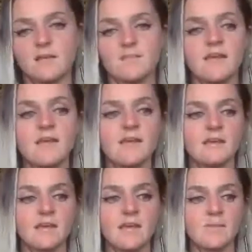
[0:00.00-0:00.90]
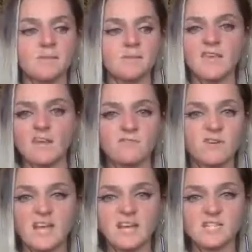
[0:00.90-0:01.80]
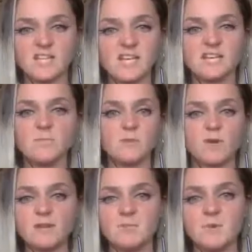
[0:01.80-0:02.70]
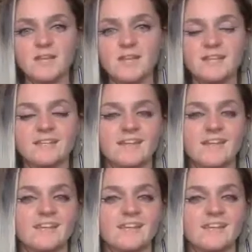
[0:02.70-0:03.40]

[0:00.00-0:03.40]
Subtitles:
they get free energy, they print money, like